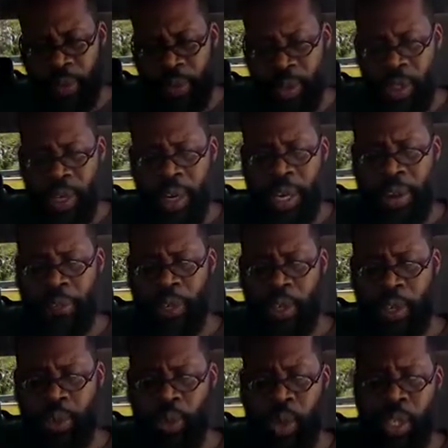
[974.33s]
Start at
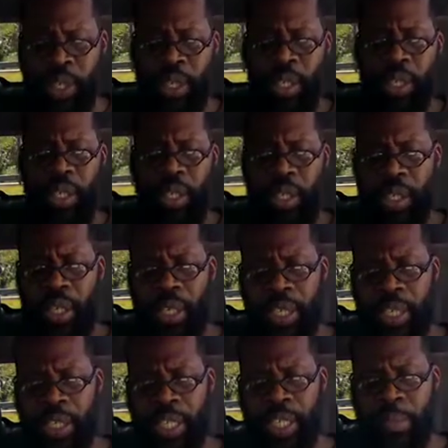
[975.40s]
verse one.
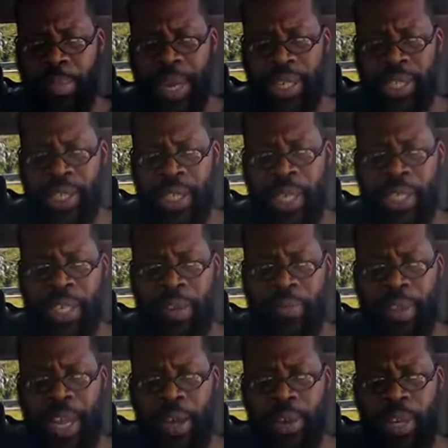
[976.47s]
It says, "My son,
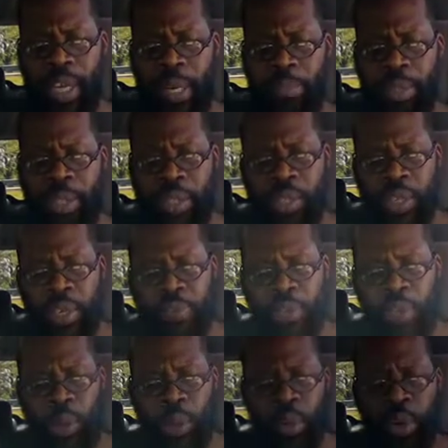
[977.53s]
if thou come to serve
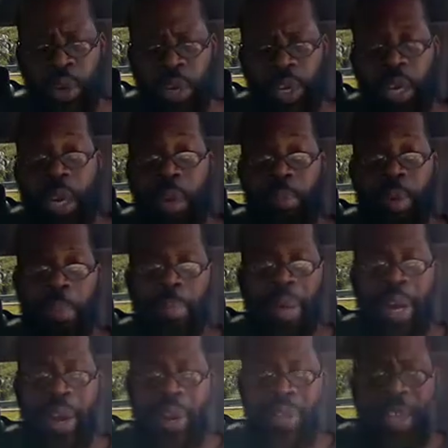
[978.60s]
the Lord,
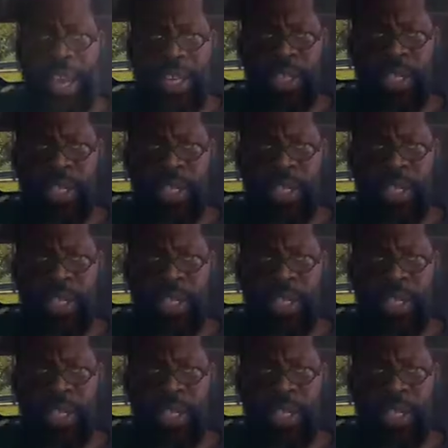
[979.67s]
prepare thy